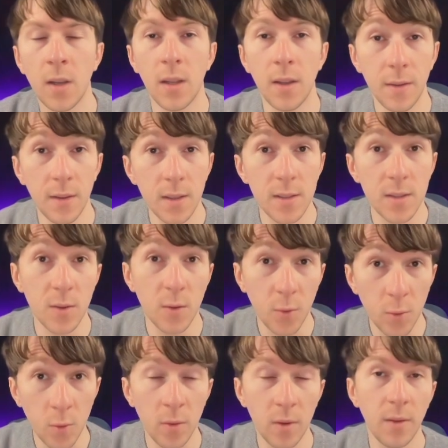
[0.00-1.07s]
These
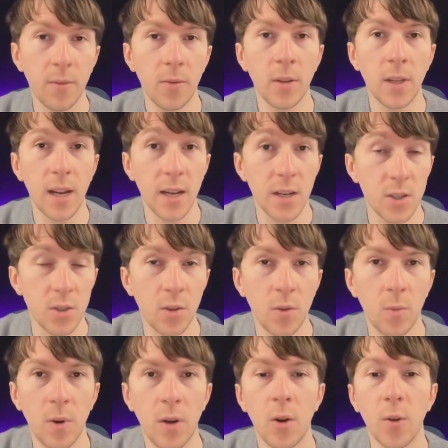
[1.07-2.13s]
two different actions
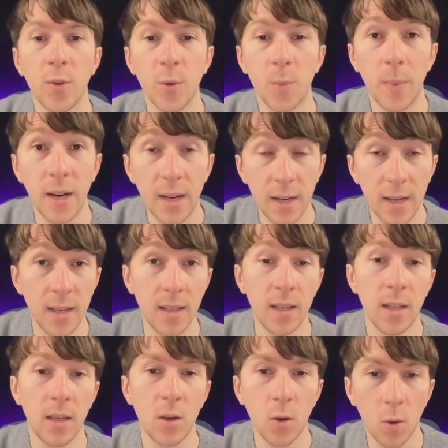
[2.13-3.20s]
will
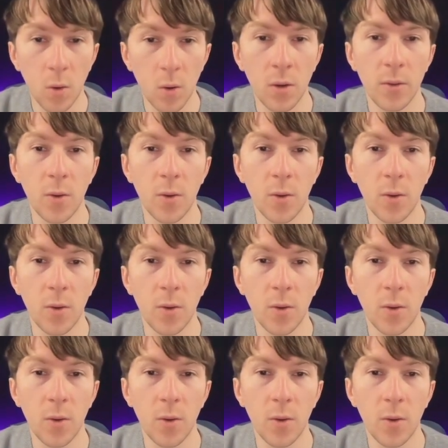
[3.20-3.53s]
automatically call